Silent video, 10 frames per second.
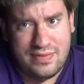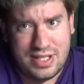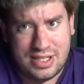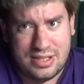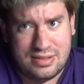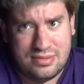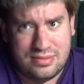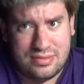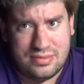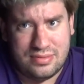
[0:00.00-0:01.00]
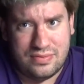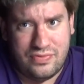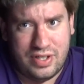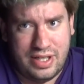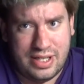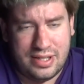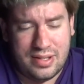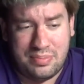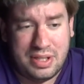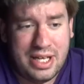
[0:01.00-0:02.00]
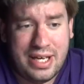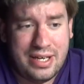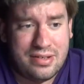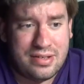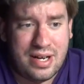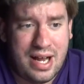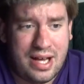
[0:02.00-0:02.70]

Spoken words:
done for, like, a play or...